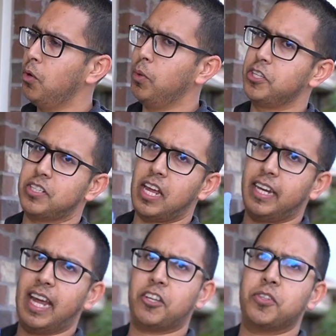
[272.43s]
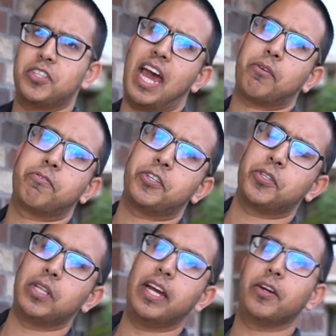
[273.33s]
which is like an extra
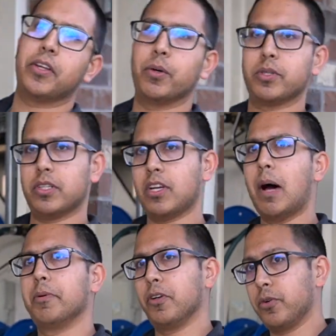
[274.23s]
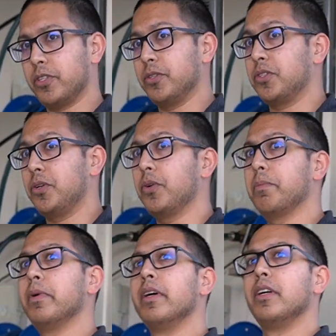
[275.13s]
sacrificial layer that goes on top of the Crystal
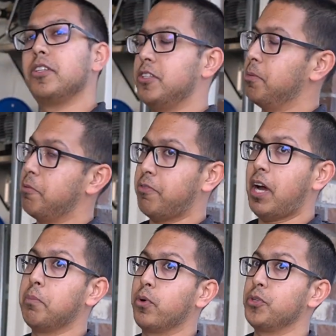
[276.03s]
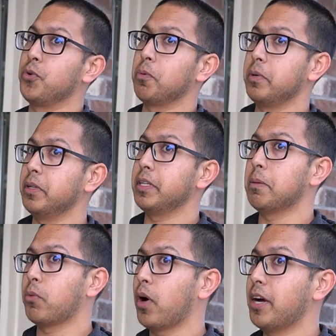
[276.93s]
Serum just to provide more durability
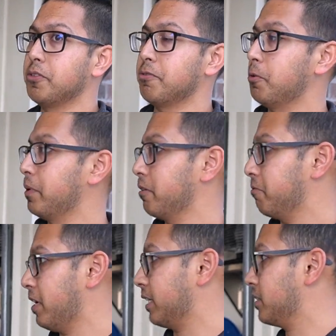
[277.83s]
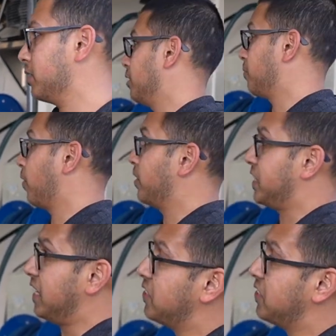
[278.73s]
and more hydrophobic effects. As far as the